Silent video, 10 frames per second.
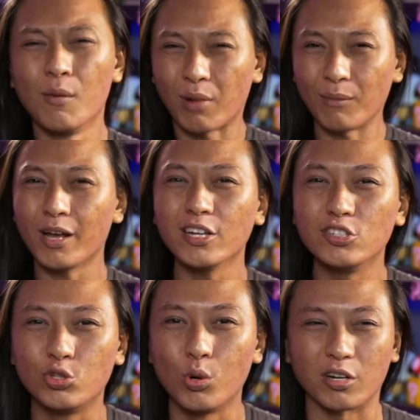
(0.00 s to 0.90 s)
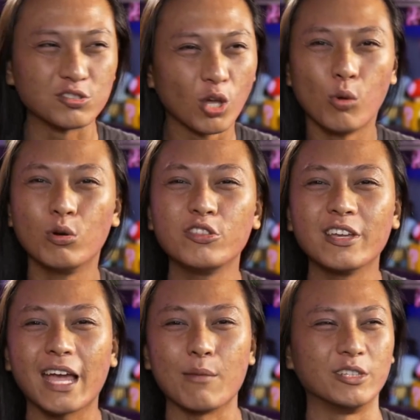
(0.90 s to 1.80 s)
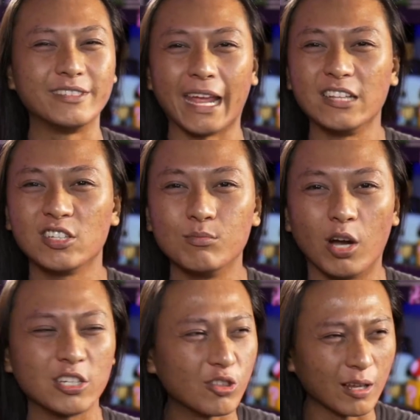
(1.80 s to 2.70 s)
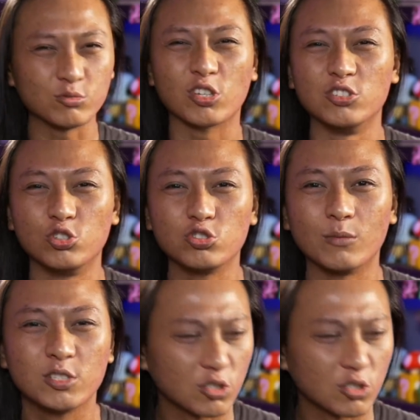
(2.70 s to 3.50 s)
But I'm not gonna do it because what do you think I am, a dancing monkey? You think I'm just gonna do something just